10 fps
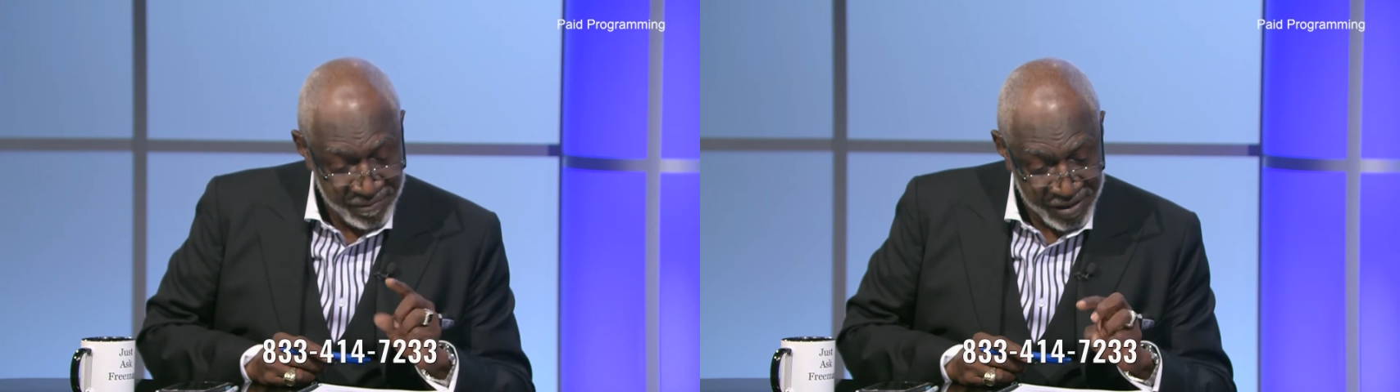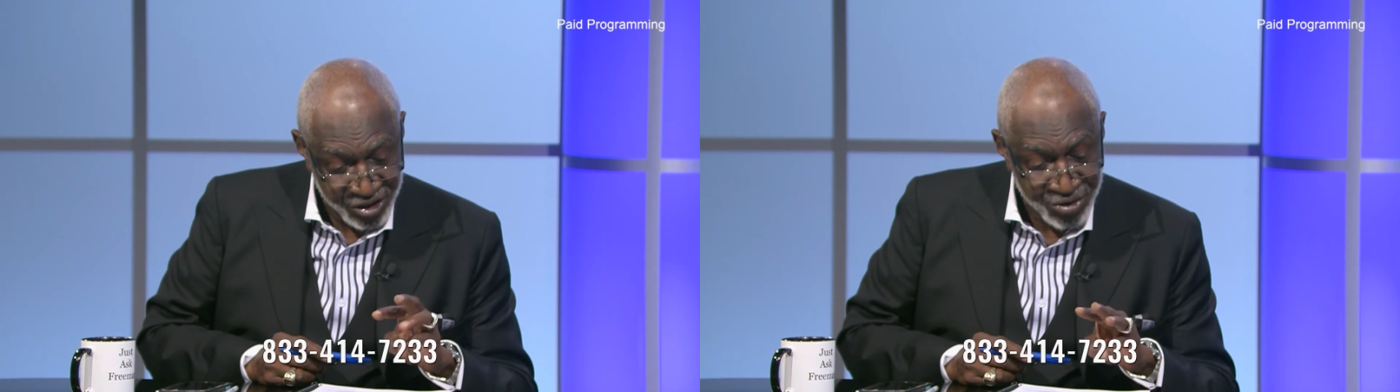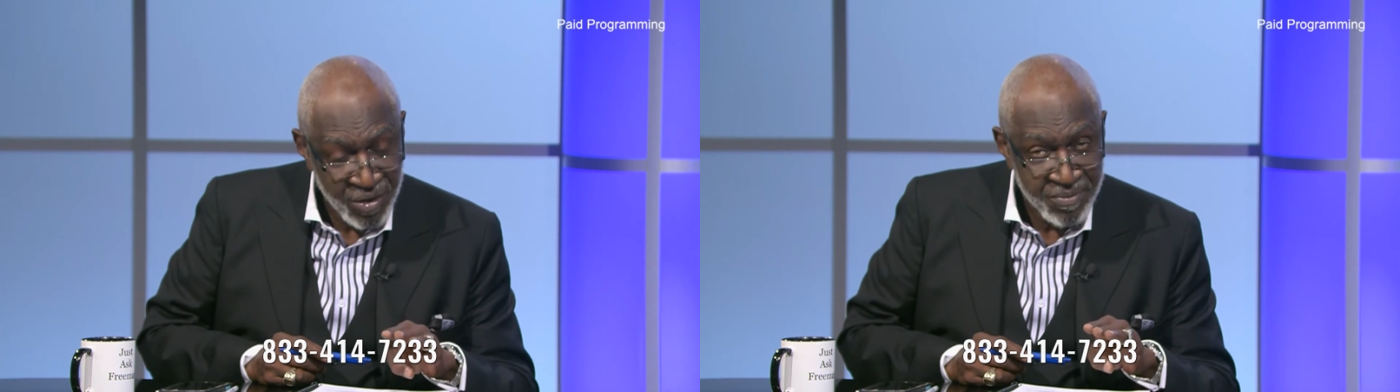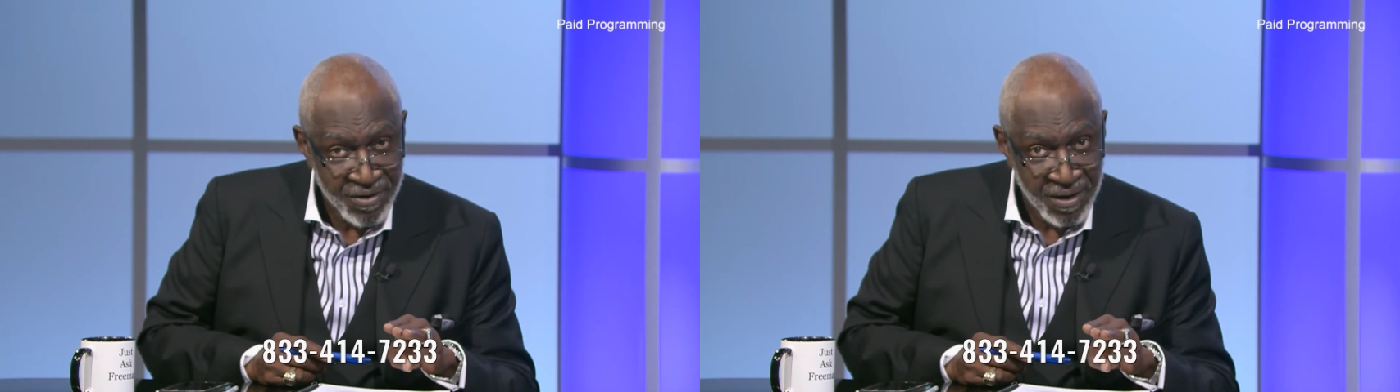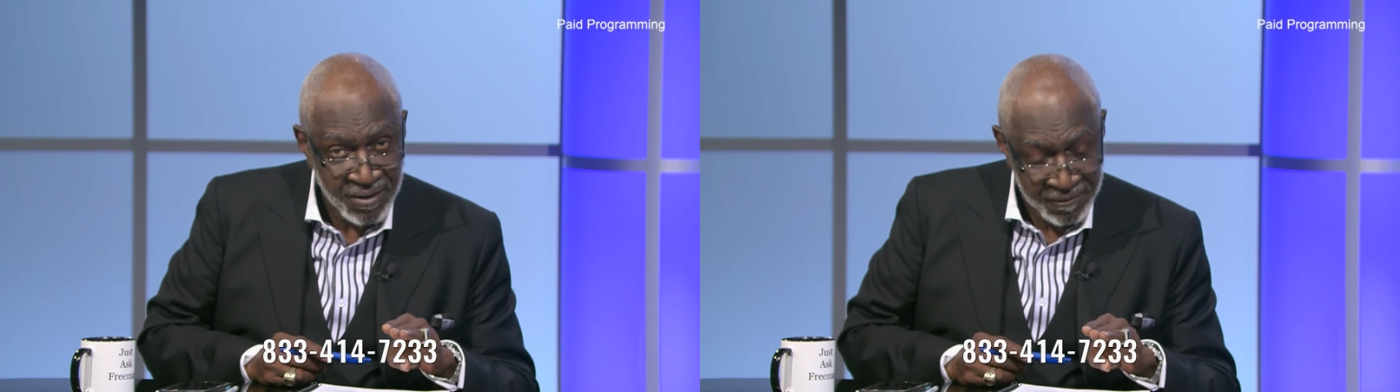It's
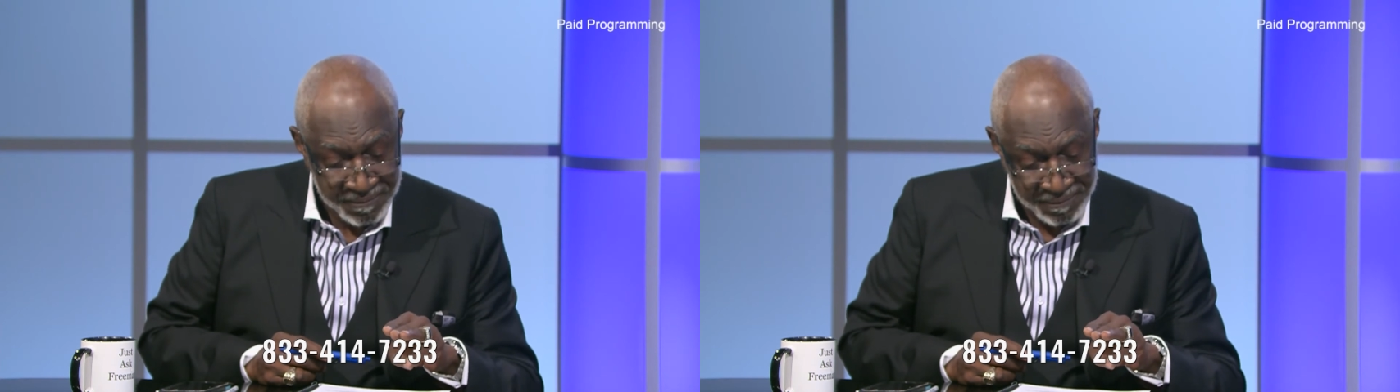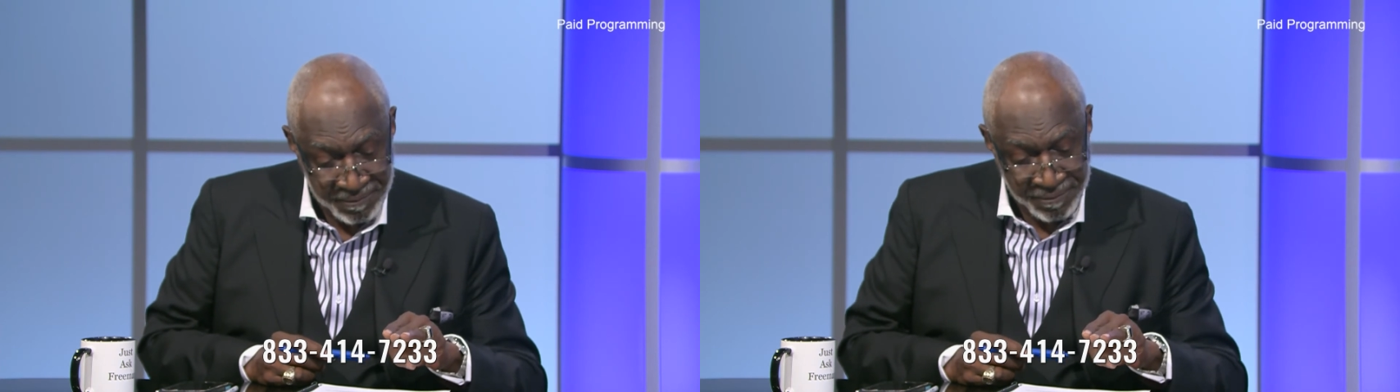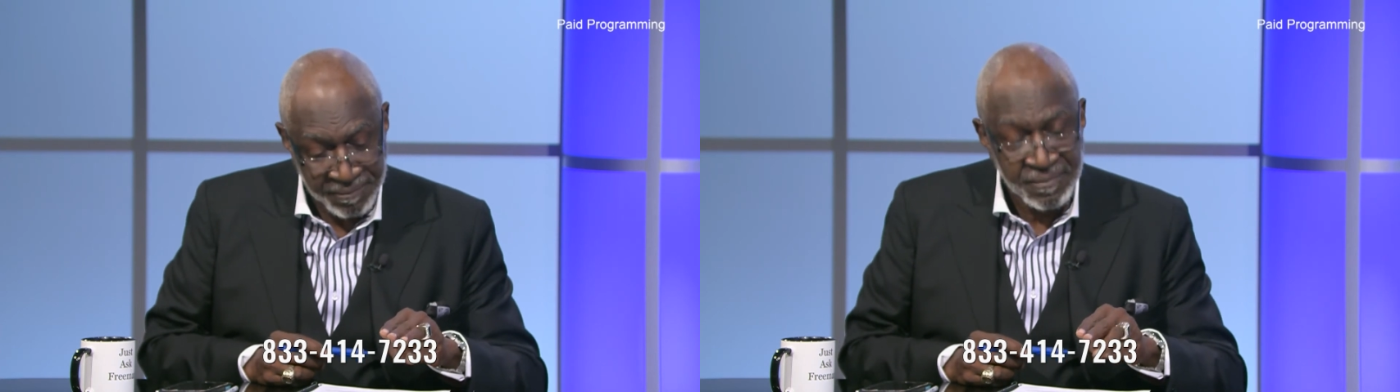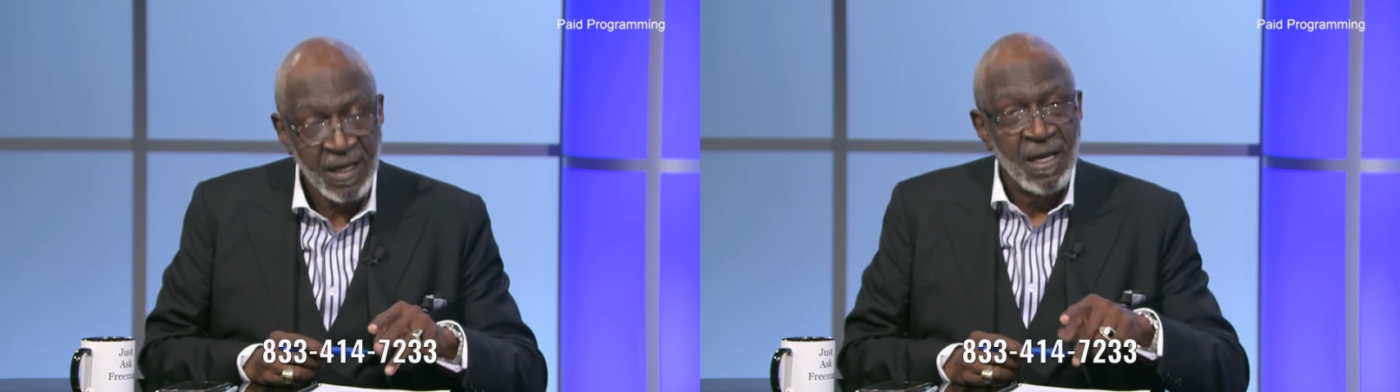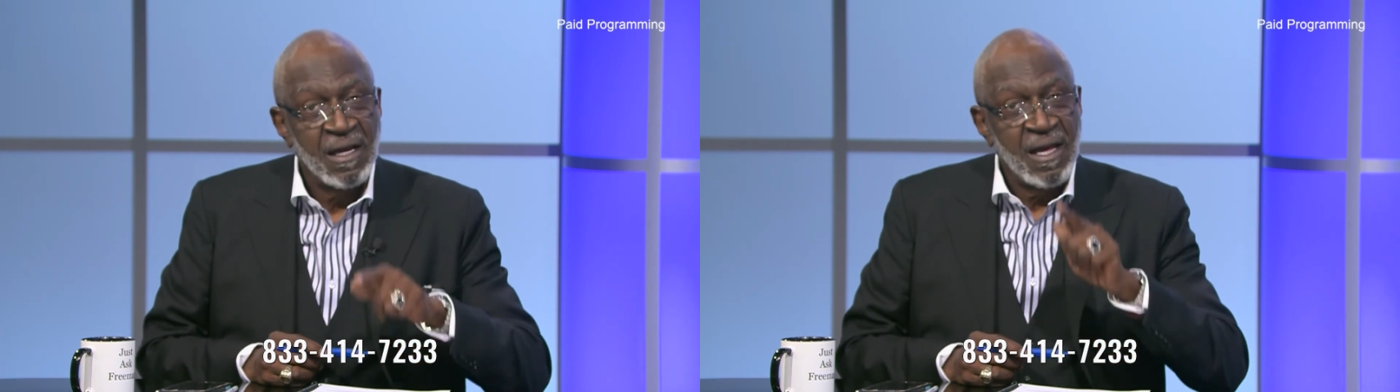
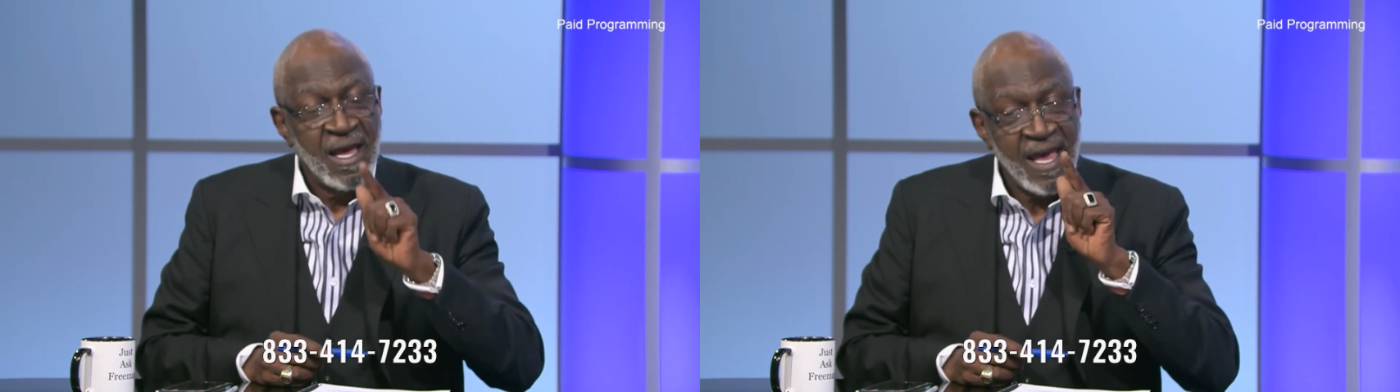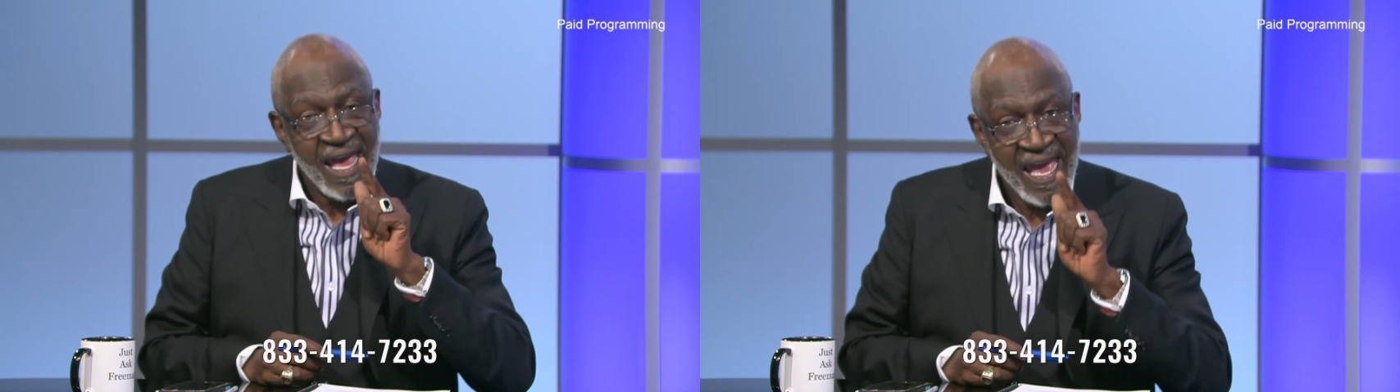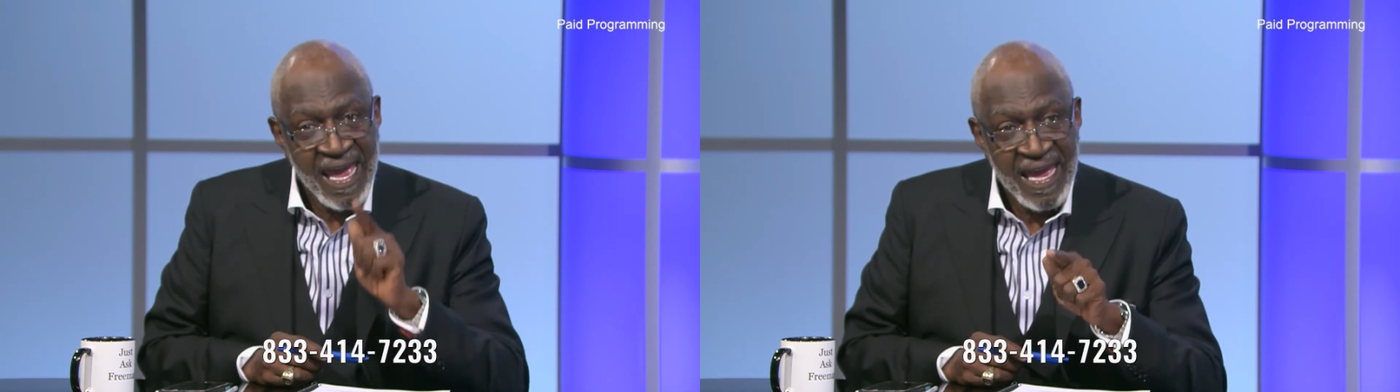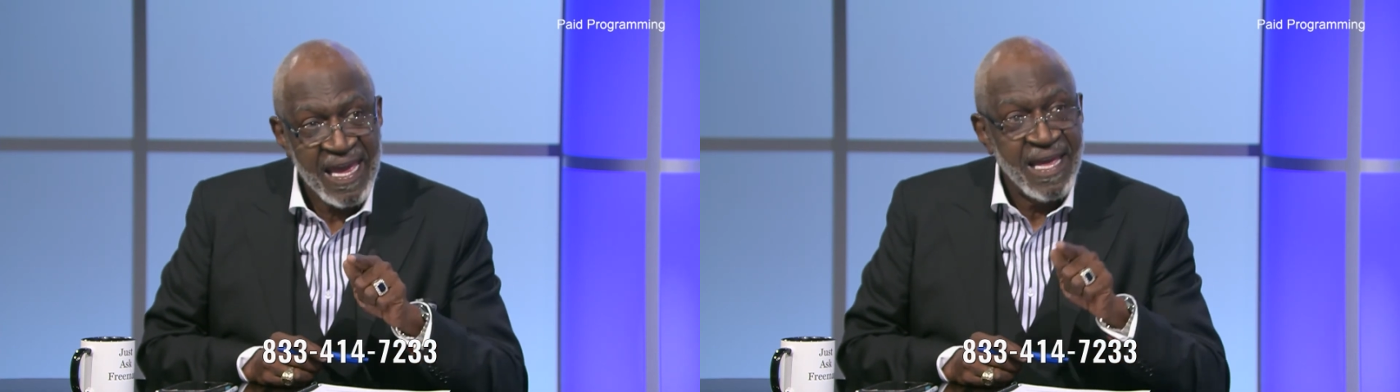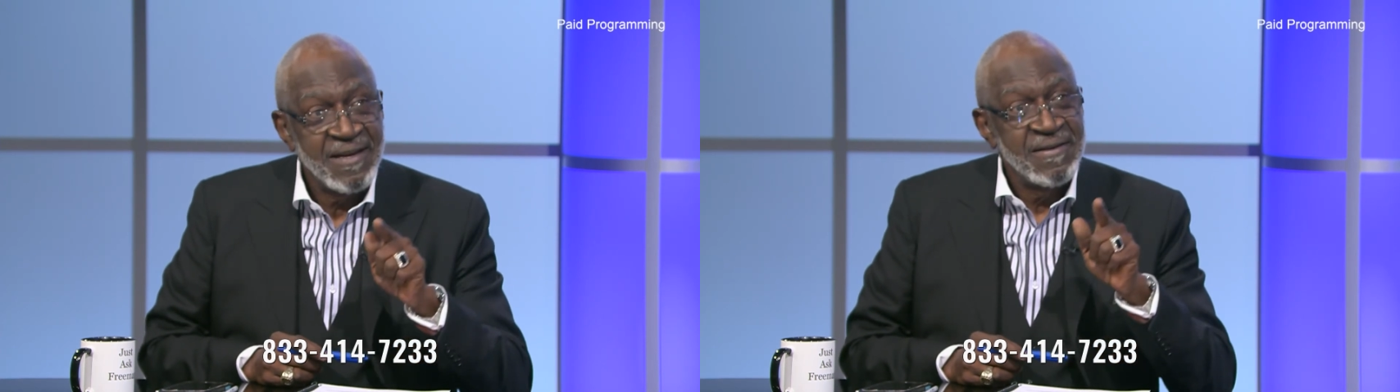3-pronged.
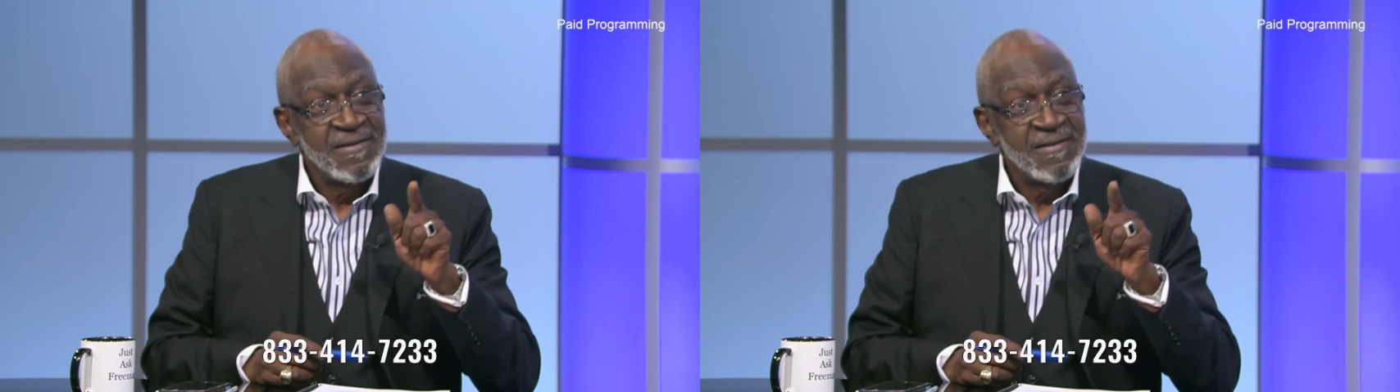And